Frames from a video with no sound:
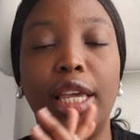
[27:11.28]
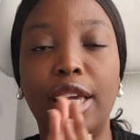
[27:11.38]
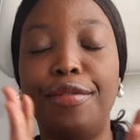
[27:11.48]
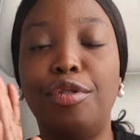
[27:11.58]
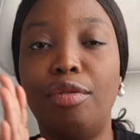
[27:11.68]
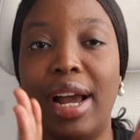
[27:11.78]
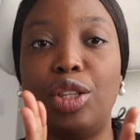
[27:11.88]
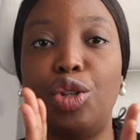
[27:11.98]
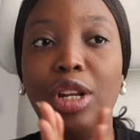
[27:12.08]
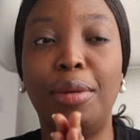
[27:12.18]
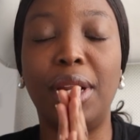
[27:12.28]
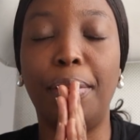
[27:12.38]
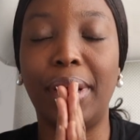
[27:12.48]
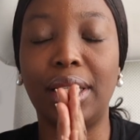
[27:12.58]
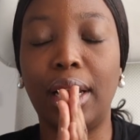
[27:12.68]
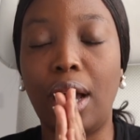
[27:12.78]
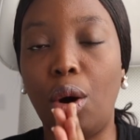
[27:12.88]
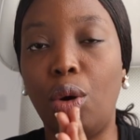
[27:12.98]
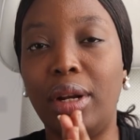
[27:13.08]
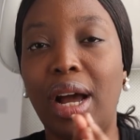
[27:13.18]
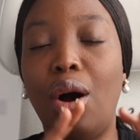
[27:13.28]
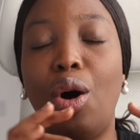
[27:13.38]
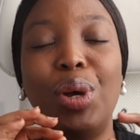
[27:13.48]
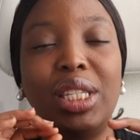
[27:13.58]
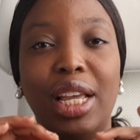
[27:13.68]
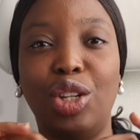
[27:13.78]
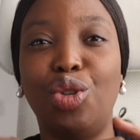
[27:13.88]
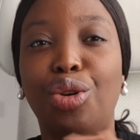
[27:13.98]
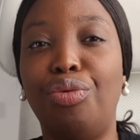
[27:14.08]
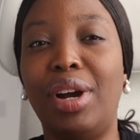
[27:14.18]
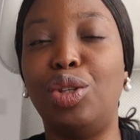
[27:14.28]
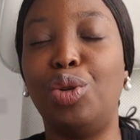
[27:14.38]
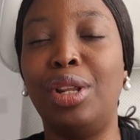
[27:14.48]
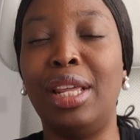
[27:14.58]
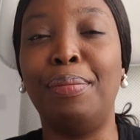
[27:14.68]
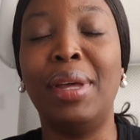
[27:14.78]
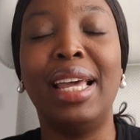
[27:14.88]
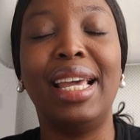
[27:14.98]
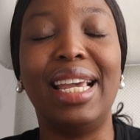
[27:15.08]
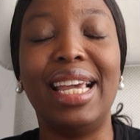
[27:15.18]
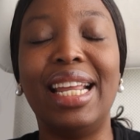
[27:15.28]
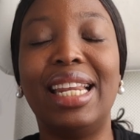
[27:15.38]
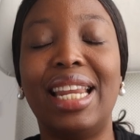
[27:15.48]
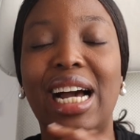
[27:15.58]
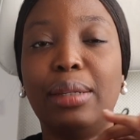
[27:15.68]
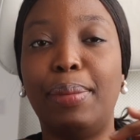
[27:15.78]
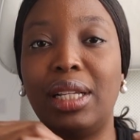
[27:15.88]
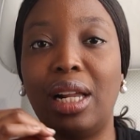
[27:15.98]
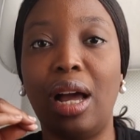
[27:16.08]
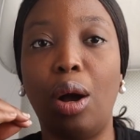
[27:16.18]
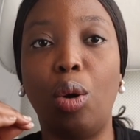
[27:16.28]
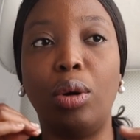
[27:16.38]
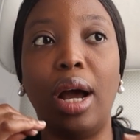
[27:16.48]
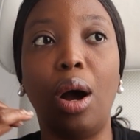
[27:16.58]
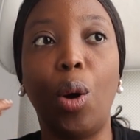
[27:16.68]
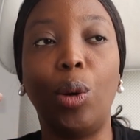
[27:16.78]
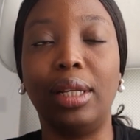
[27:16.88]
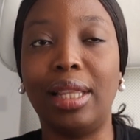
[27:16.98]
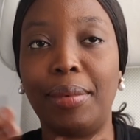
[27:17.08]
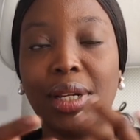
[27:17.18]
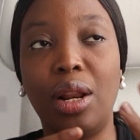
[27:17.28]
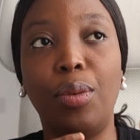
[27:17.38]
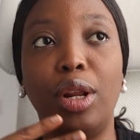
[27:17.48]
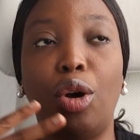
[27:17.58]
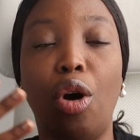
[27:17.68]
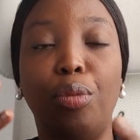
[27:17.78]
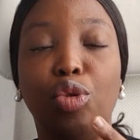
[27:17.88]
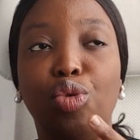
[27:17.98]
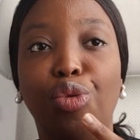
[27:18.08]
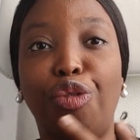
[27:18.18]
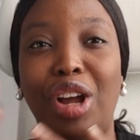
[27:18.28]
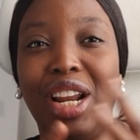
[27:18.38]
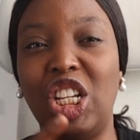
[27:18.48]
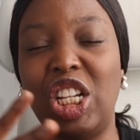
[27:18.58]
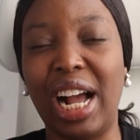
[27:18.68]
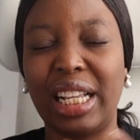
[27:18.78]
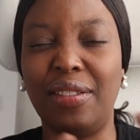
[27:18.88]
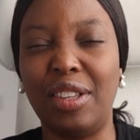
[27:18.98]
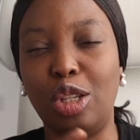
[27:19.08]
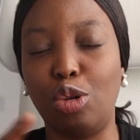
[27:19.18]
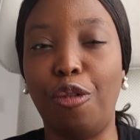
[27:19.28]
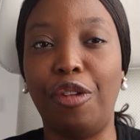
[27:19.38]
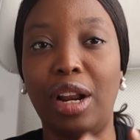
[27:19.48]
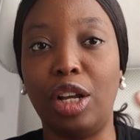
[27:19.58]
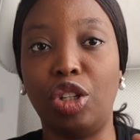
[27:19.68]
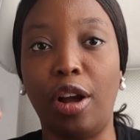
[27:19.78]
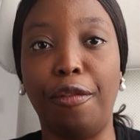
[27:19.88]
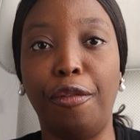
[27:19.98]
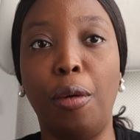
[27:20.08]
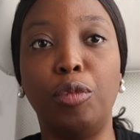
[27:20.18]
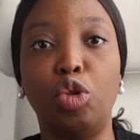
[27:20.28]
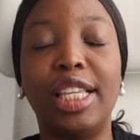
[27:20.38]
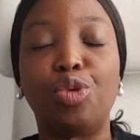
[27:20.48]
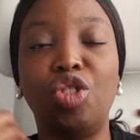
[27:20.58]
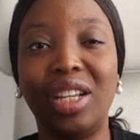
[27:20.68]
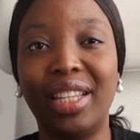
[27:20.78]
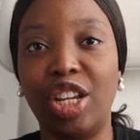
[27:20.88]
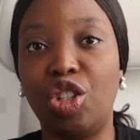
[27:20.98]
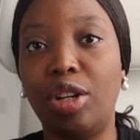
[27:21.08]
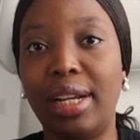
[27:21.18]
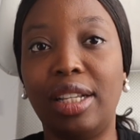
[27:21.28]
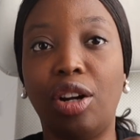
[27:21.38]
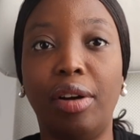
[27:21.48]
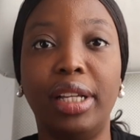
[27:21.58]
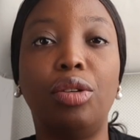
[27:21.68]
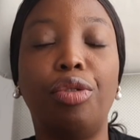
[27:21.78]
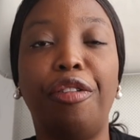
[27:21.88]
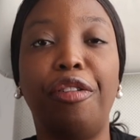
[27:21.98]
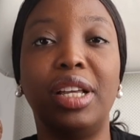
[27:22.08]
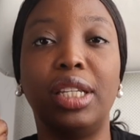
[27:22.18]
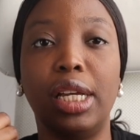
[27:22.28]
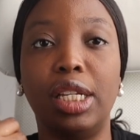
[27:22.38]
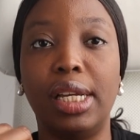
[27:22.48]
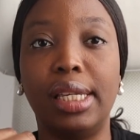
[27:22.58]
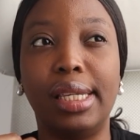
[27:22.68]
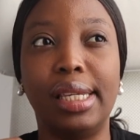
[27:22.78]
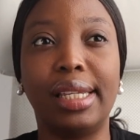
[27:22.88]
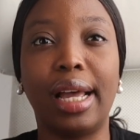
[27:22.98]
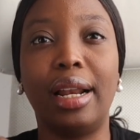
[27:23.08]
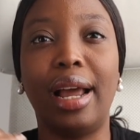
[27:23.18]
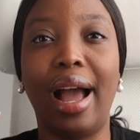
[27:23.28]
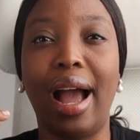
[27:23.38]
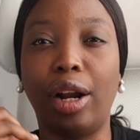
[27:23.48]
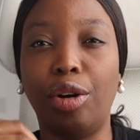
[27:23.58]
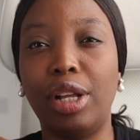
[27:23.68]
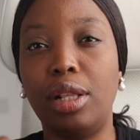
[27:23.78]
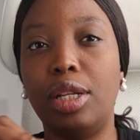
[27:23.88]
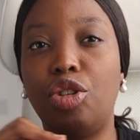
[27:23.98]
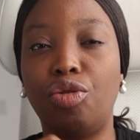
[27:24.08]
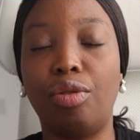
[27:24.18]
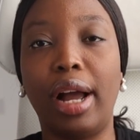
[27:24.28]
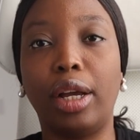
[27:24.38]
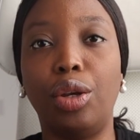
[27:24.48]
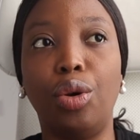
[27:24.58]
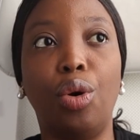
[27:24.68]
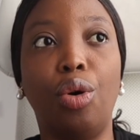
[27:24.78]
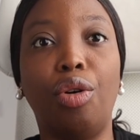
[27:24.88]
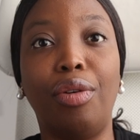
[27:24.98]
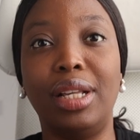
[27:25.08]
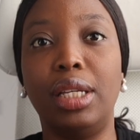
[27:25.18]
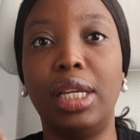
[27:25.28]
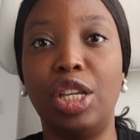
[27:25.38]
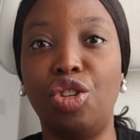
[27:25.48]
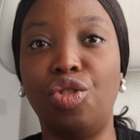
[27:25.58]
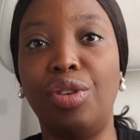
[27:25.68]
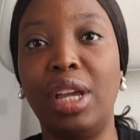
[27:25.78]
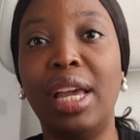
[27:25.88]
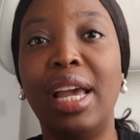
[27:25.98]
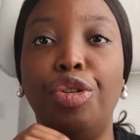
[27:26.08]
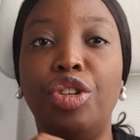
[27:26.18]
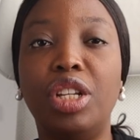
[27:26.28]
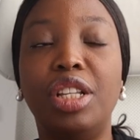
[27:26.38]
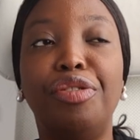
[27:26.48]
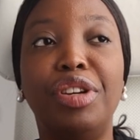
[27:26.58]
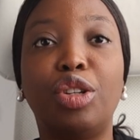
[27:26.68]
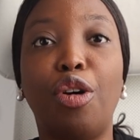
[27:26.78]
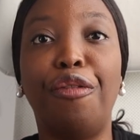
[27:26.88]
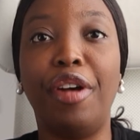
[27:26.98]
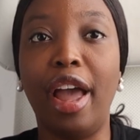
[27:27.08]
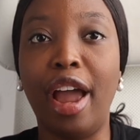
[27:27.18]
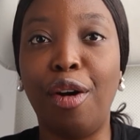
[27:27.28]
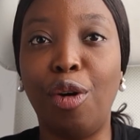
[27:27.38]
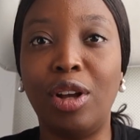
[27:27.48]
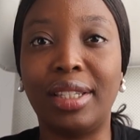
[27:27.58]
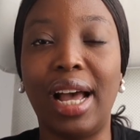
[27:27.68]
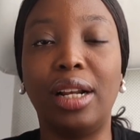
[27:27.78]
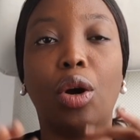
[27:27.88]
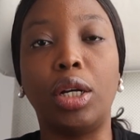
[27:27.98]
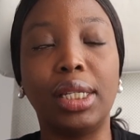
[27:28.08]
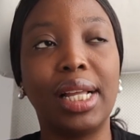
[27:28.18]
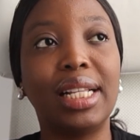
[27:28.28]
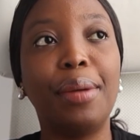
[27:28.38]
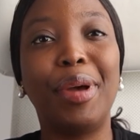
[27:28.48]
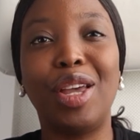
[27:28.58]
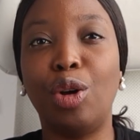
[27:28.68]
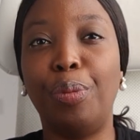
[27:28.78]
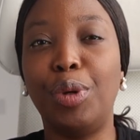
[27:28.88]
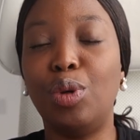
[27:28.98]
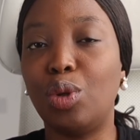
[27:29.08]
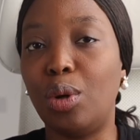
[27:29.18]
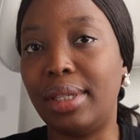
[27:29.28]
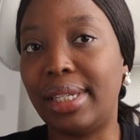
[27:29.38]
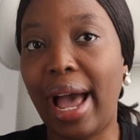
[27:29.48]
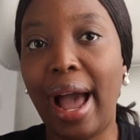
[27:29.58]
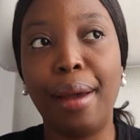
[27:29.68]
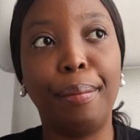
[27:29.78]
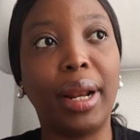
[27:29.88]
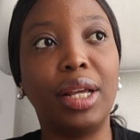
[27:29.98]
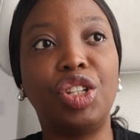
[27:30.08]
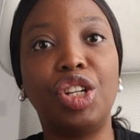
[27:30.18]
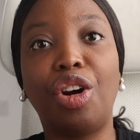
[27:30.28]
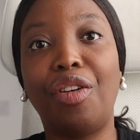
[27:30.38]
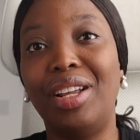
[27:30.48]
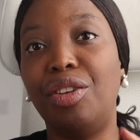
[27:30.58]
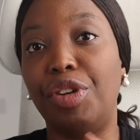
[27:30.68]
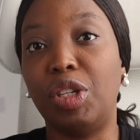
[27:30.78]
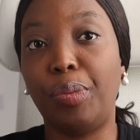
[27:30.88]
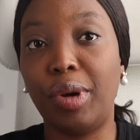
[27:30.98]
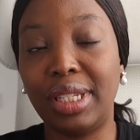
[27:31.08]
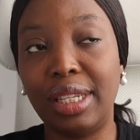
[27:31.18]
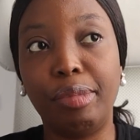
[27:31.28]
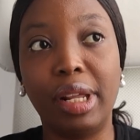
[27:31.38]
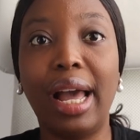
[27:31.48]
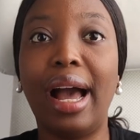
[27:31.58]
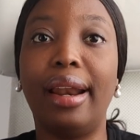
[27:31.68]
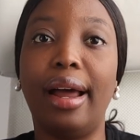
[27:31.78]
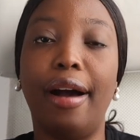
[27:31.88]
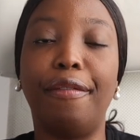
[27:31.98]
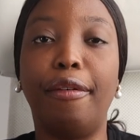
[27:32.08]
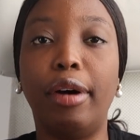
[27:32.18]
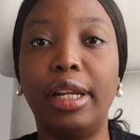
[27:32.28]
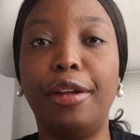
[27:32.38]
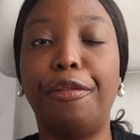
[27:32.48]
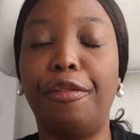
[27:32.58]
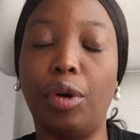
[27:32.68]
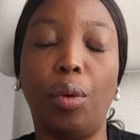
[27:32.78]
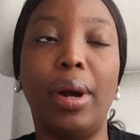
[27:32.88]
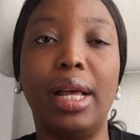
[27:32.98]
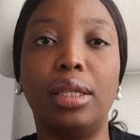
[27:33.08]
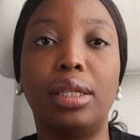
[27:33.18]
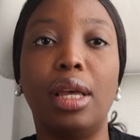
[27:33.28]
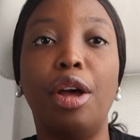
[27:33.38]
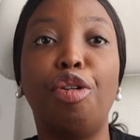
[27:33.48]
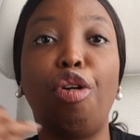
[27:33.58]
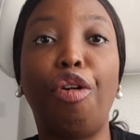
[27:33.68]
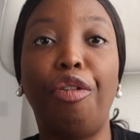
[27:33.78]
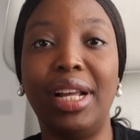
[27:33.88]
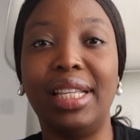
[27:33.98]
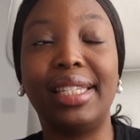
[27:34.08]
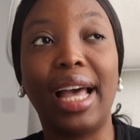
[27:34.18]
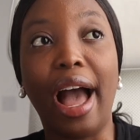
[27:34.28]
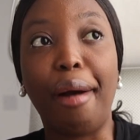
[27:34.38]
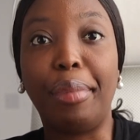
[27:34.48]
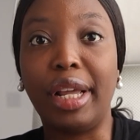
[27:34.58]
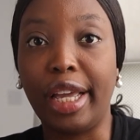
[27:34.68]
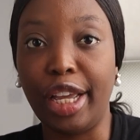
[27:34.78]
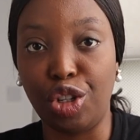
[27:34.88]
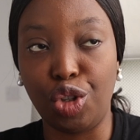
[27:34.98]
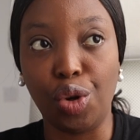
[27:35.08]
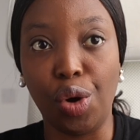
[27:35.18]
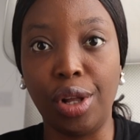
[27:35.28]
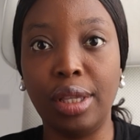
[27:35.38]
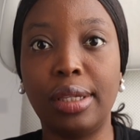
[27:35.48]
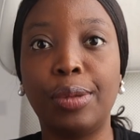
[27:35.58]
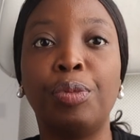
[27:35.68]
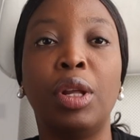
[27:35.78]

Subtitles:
If you write your name in a particular order, always ensure you write your name in that particular order all the time, especially when it comes to financial activities or financial forms. It will just ensure that credit reference agencies can accurately track your credit history, reducing the risk of errors, and consistently paying your bills on time, managing credit responsibly, and avoiding frequent credit applications